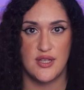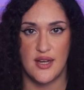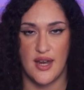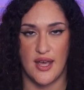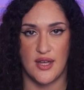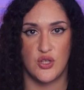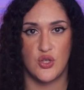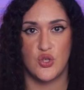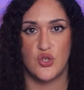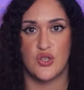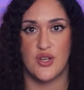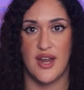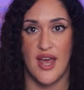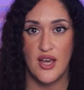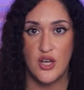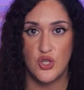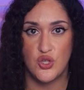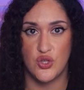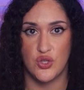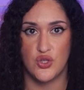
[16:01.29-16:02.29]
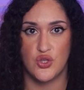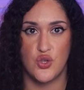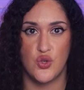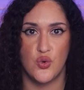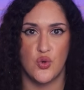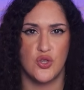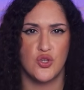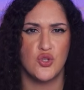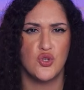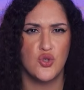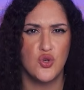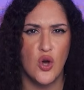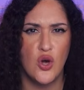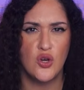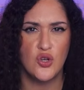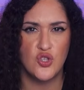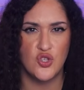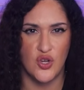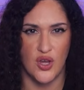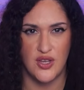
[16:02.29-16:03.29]
connectors, and actions through a
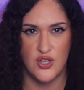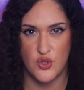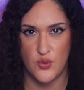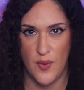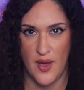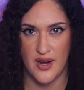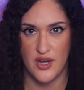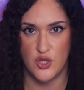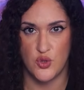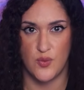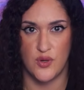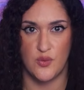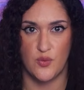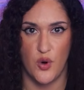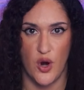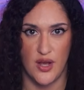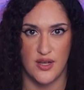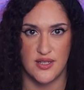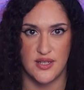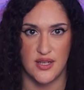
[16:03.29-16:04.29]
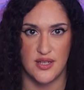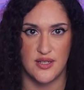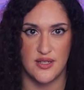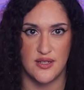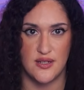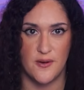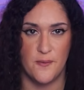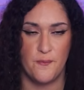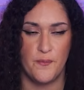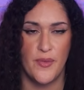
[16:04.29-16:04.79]
strong change management process.